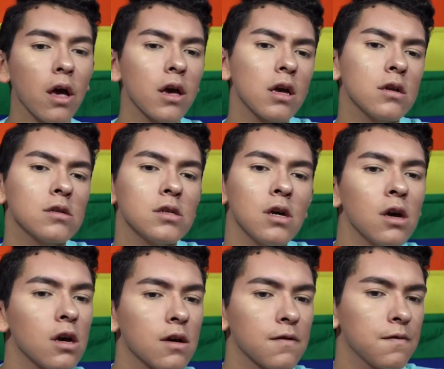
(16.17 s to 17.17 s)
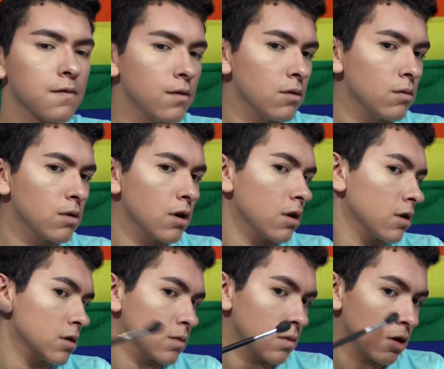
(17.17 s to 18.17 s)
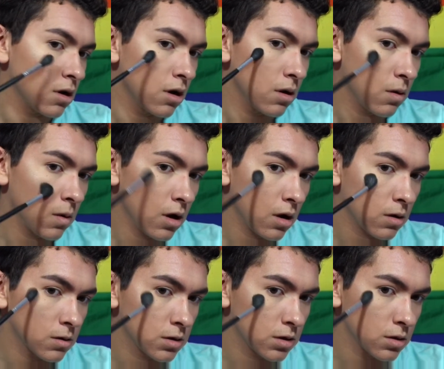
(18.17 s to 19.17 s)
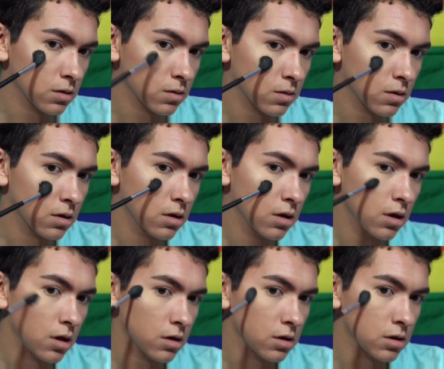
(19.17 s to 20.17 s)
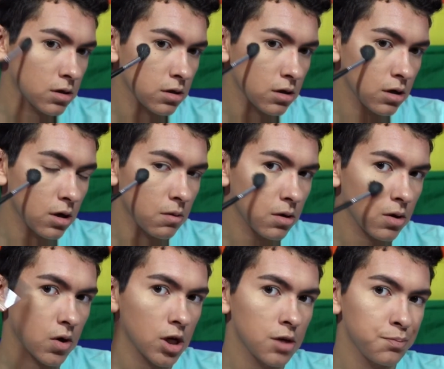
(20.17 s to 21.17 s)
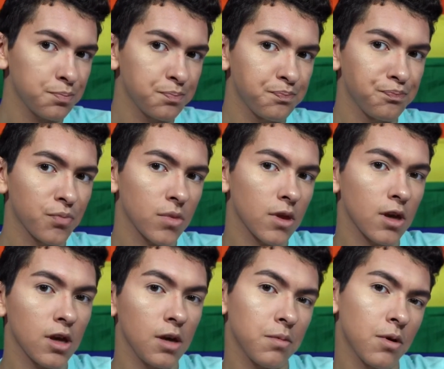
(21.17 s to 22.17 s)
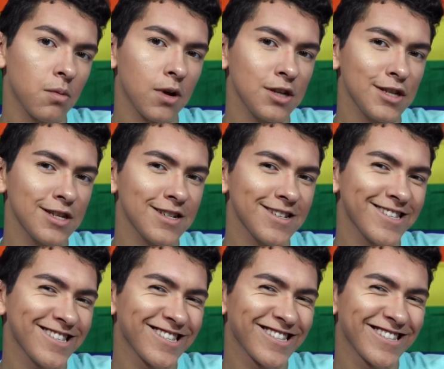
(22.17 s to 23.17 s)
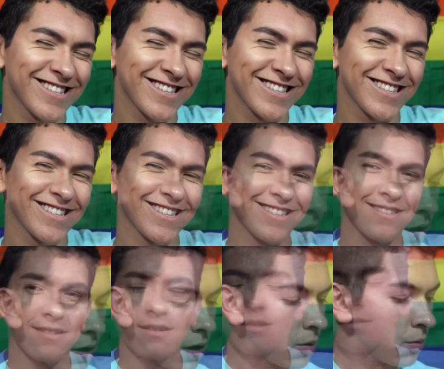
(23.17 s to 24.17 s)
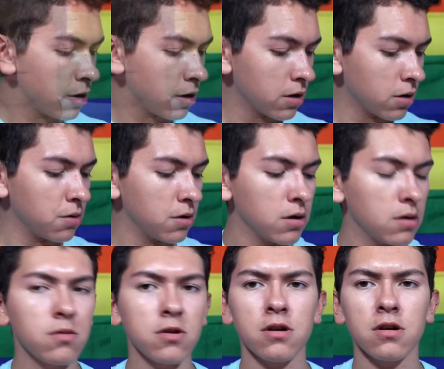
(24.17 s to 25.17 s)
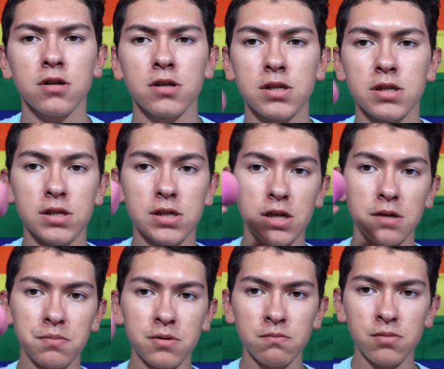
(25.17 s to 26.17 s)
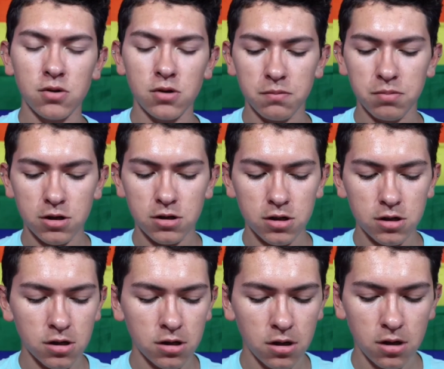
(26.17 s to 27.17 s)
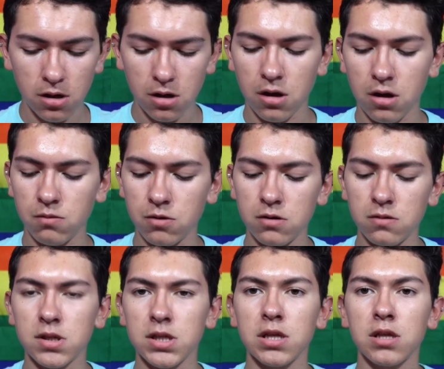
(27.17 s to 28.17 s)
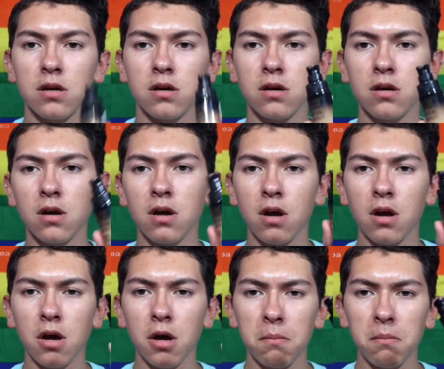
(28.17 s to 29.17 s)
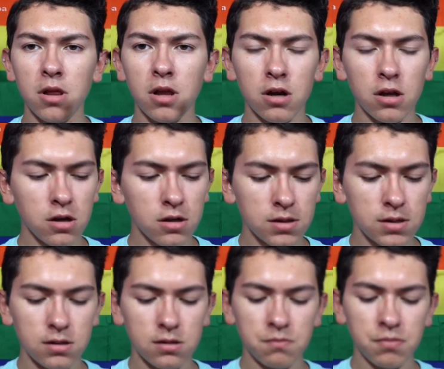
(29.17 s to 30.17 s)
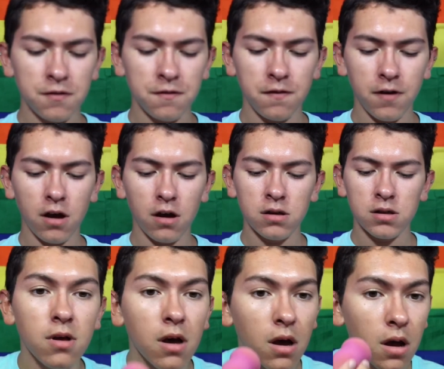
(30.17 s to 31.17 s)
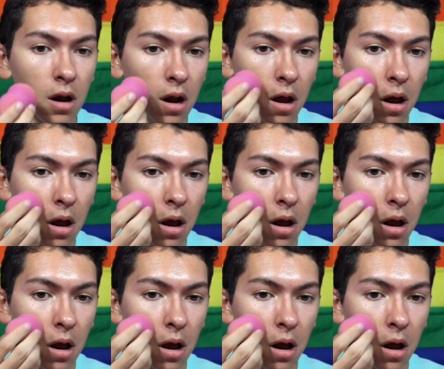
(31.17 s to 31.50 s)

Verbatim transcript: and yeah, if you guys want to know how to get this look going on, and keep on watching. Now we are going in with our Dampen Beauty Blender, and we're using the Milani Conceal and Perfect. Uh,